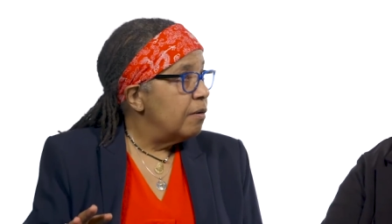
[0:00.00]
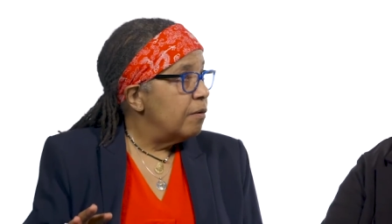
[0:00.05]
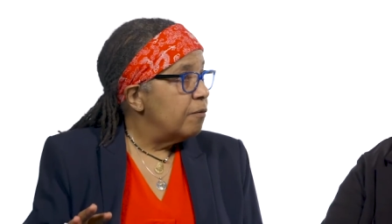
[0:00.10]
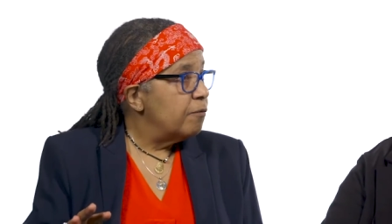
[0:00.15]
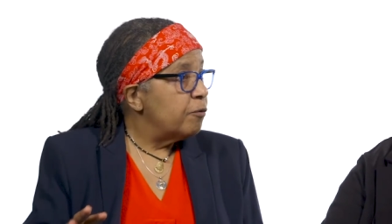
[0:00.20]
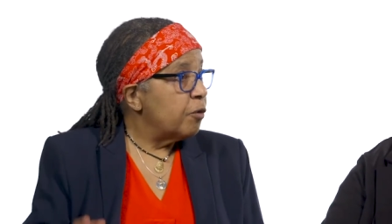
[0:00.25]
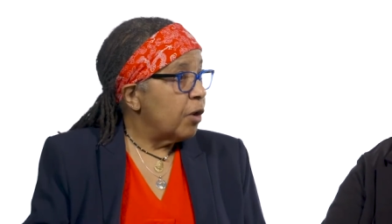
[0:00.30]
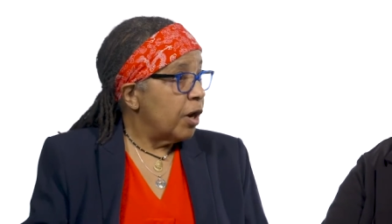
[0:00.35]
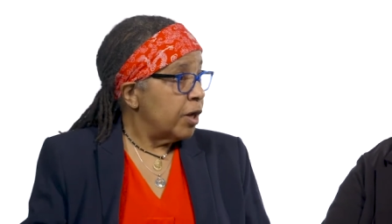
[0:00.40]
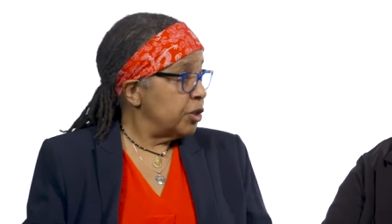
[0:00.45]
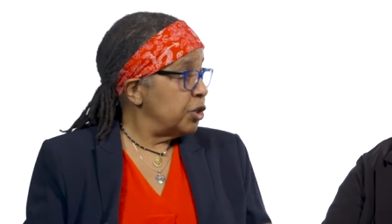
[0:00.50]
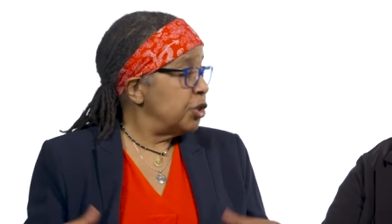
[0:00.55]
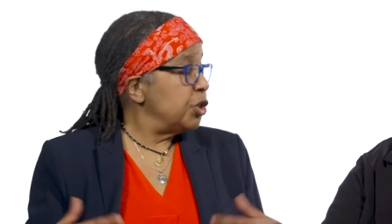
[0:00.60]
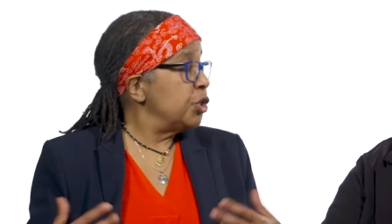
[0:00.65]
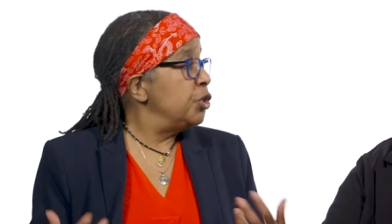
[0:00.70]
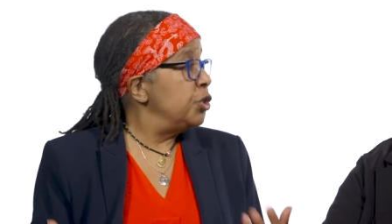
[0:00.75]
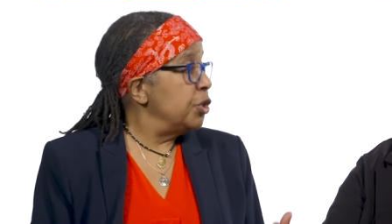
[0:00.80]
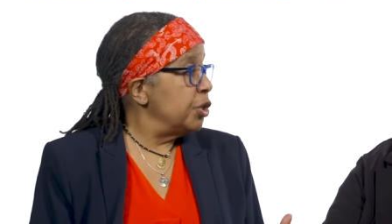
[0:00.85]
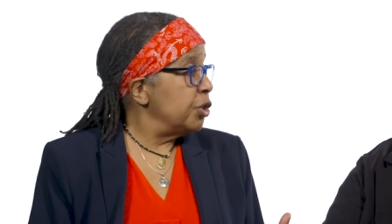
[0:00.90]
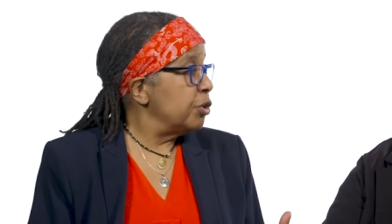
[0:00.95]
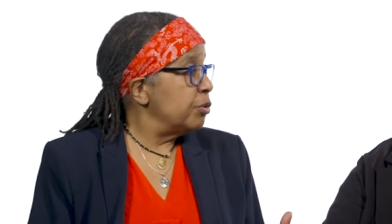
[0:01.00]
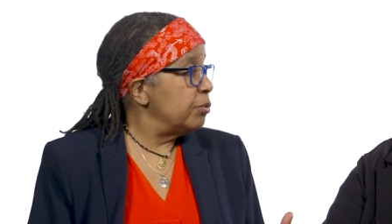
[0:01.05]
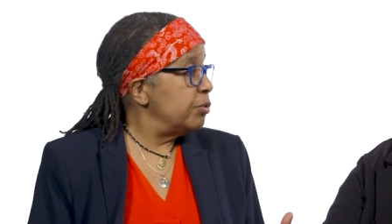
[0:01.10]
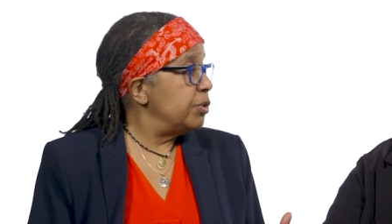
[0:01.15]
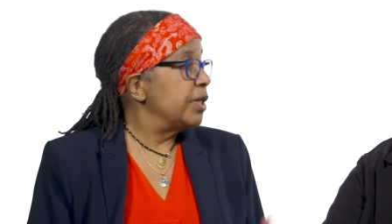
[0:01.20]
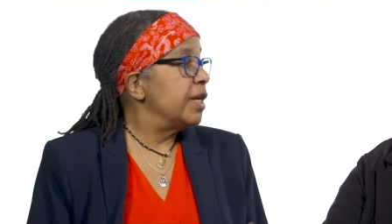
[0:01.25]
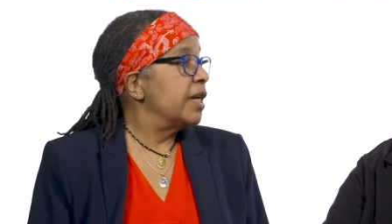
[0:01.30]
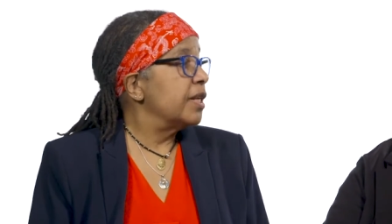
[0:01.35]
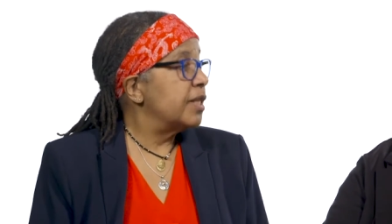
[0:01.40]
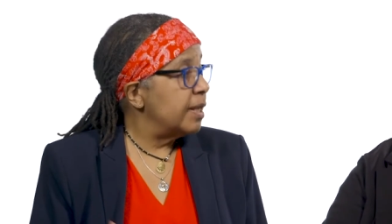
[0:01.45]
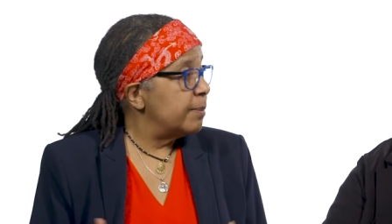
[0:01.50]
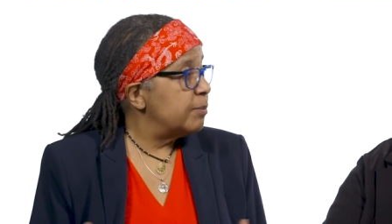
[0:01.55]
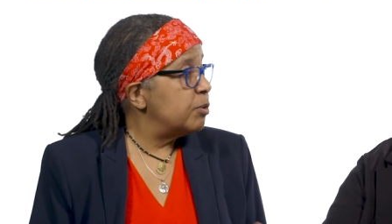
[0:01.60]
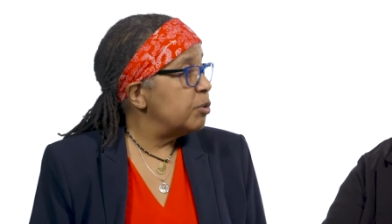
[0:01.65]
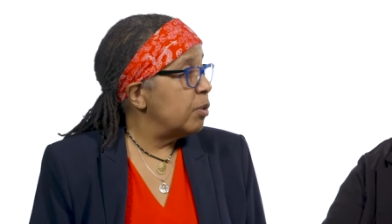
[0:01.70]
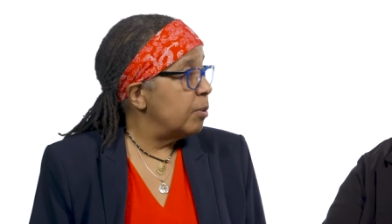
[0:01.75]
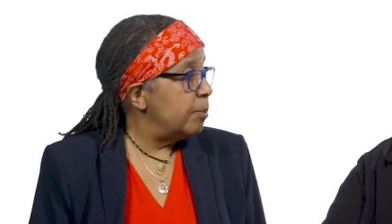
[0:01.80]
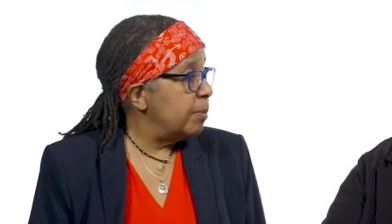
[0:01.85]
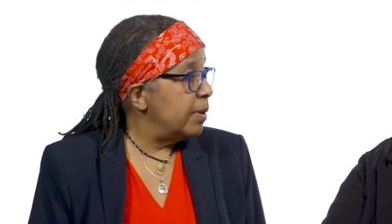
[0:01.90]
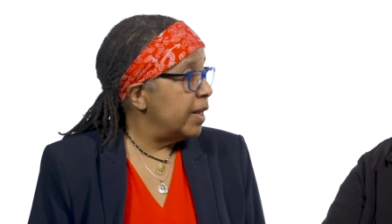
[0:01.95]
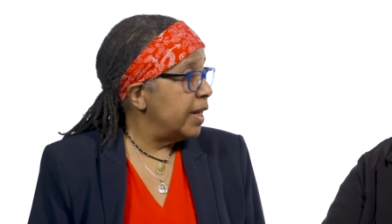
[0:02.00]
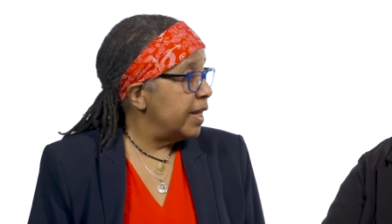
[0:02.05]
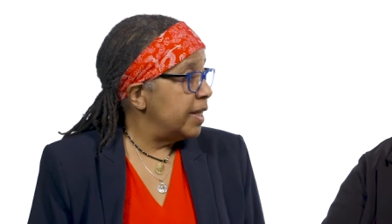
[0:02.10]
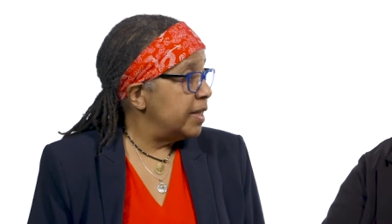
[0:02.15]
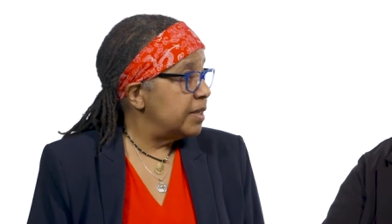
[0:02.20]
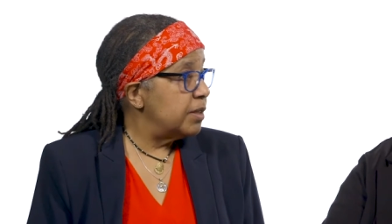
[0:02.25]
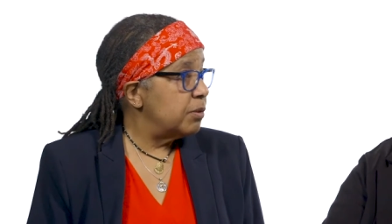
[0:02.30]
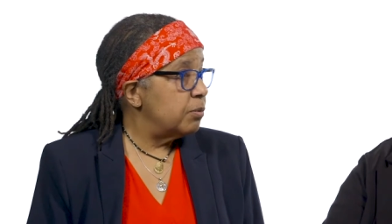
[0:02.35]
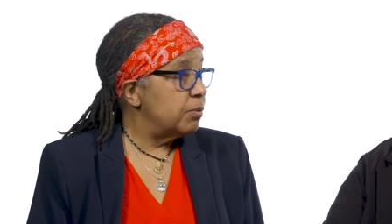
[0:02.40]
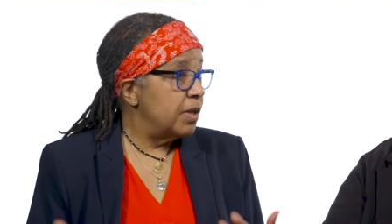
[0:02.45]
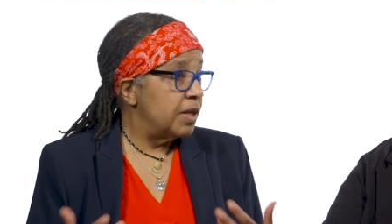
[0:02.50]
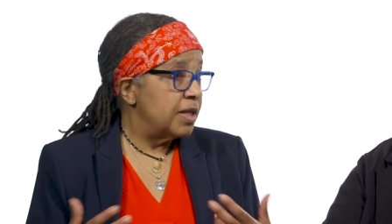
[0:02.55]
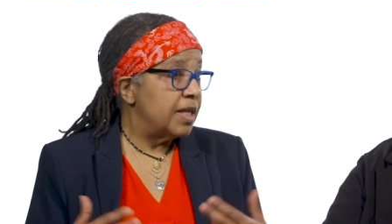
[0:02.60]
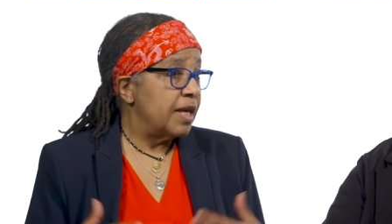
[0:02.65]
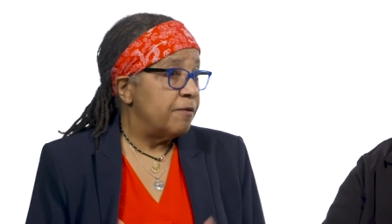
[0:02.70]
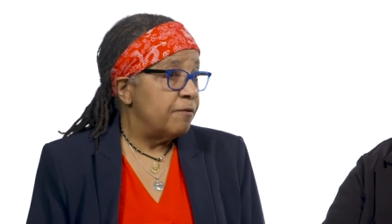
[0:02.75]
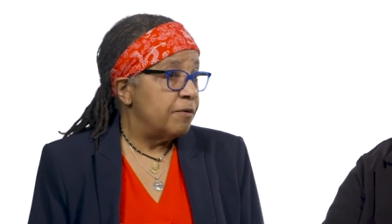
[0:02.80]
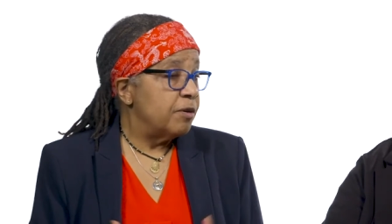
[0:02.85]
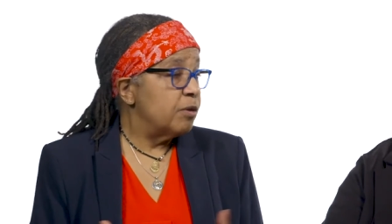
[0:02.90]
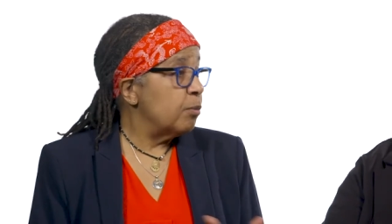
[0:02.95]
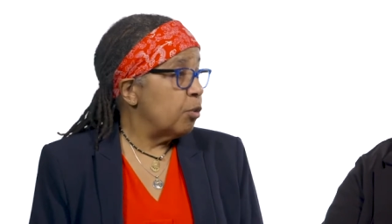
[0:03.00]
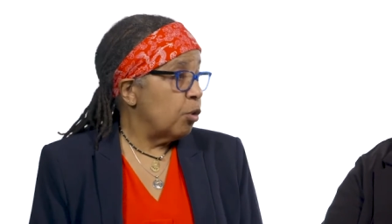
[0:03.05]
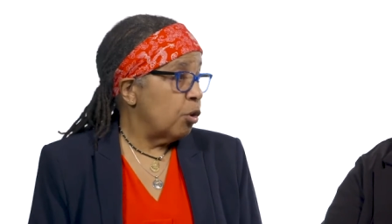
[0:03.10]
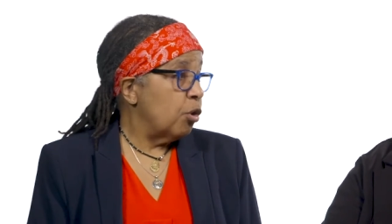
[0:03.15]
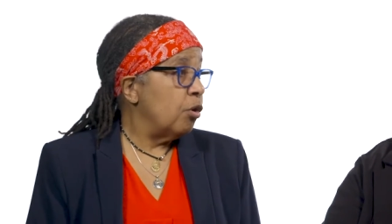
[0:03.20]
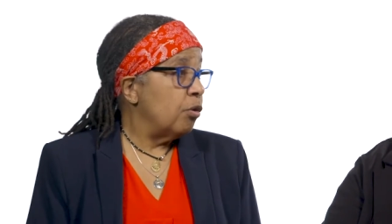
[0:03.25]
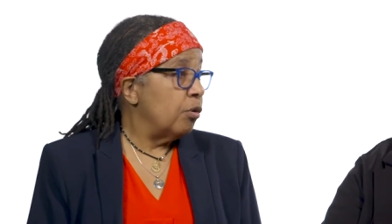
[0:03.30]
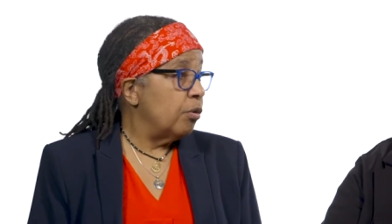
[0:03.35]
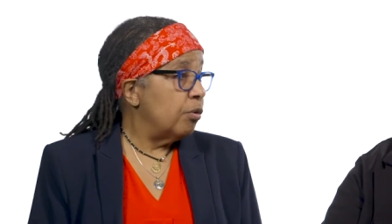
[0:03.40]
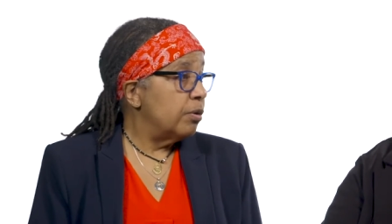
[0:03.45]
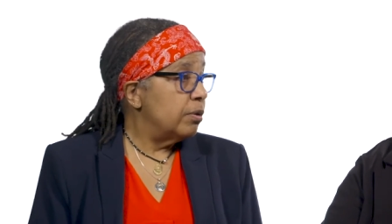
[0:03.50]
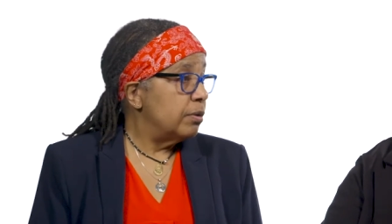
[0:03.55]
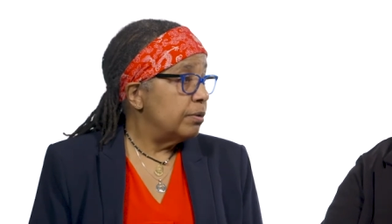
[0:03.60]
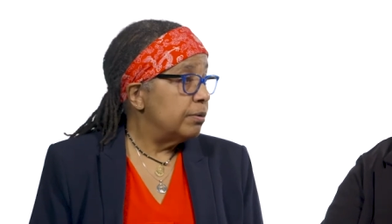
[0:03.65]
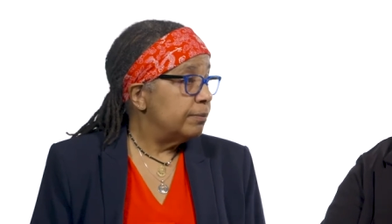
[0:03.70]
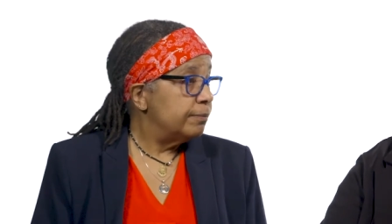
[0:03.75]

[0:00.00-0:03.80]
for us to do to get them to a place that they feel more whole.